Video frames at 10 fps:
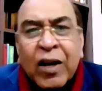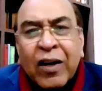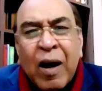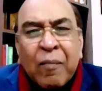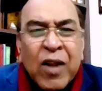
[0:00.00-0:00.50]
So
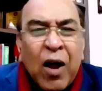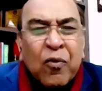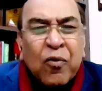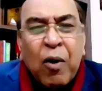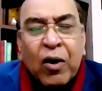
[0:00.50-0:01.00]
it comes
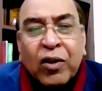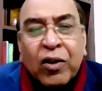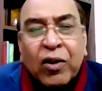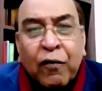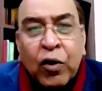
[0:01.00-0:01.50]
out to about
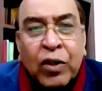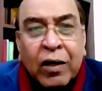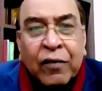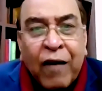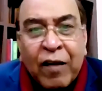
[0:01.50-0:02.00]
34,
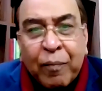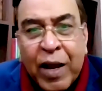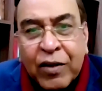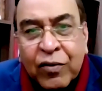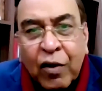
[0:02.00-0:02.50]
35
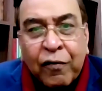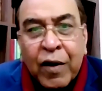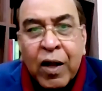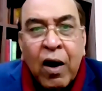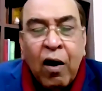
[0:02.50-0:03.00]
pages
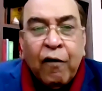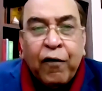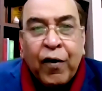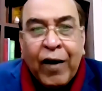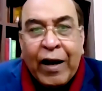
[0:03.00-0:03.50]

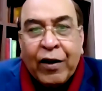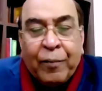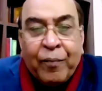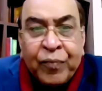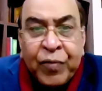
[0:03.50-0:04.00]
of
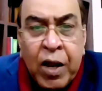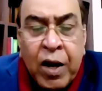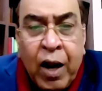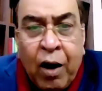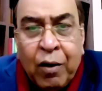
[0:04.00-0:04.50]
writing.
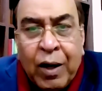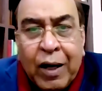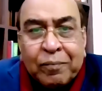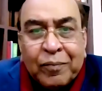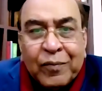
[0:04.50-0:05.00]

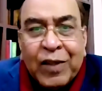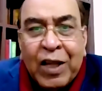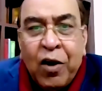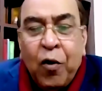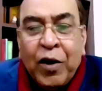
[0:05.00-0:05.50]
Now,
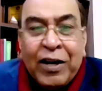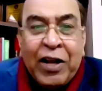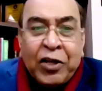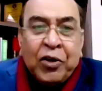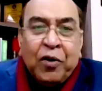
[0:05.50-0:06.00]
the
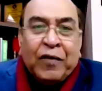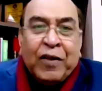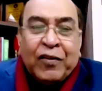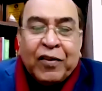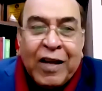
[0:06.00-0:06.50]
orientation of
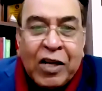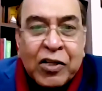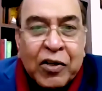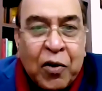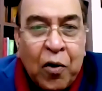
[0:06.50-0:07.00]
this
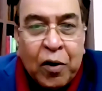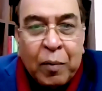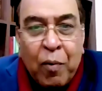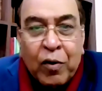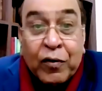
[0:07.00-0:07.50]
national
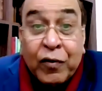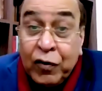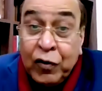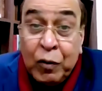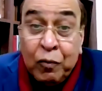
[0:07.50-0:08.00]
security
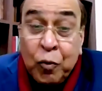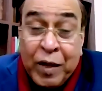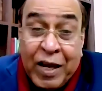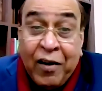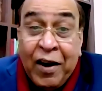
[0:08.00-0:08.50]
policy seems to
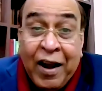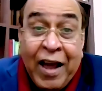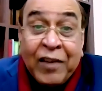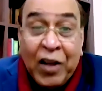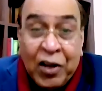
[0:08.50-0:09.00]
be a
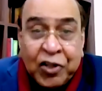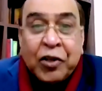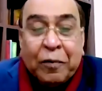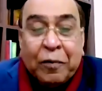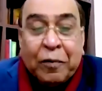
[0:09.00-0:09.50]

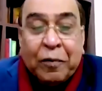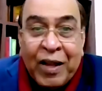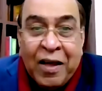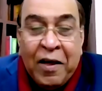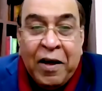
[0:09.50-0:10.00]
realization
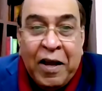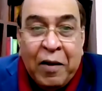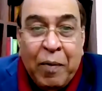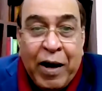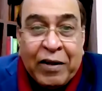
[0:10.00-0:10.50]

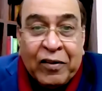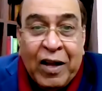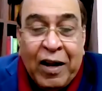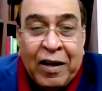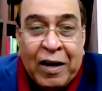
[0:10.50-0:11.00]
in
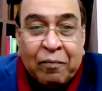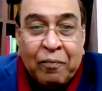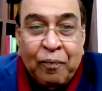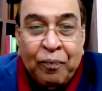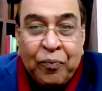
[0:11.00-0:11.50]
Pakistan that
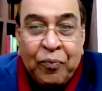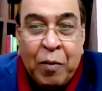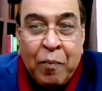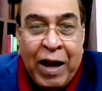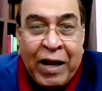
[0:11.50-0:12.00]

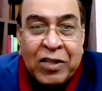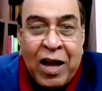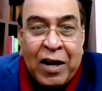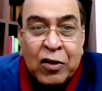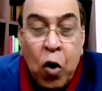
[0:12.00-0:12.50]

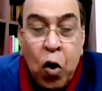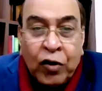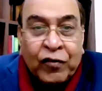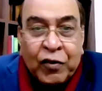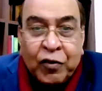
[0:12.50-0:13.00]
Pakistan has
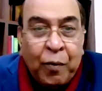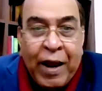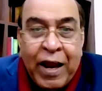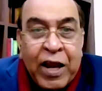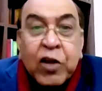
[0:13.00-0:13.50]
lost its way